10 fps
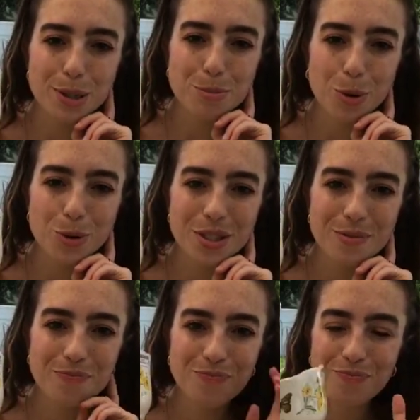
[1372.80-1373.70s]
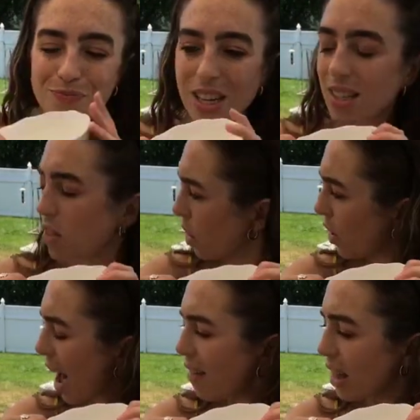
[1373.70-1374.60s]
So there you have it. That is the
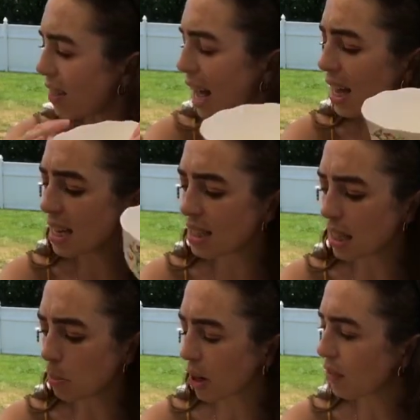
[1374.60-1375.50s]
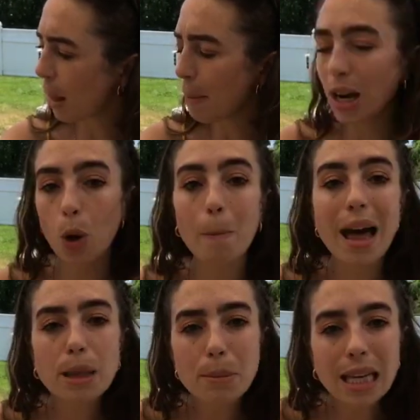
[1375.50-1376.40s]
Butterfly Meadow melamine collection
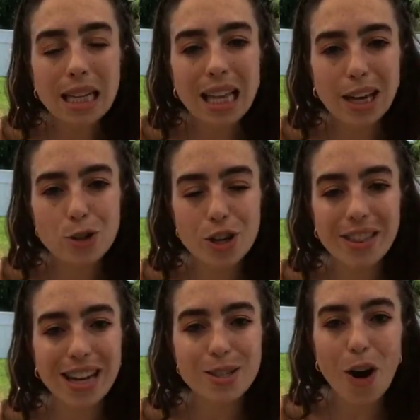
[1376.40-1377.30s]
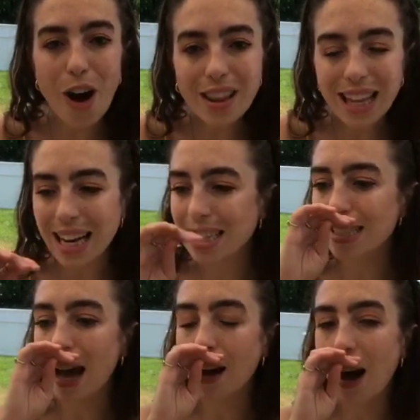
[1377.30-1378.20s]
that is on Lenox.com right
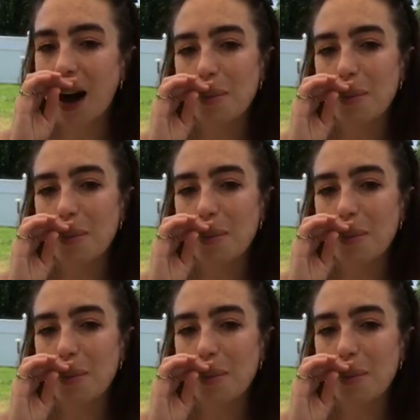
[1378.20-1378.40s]
now.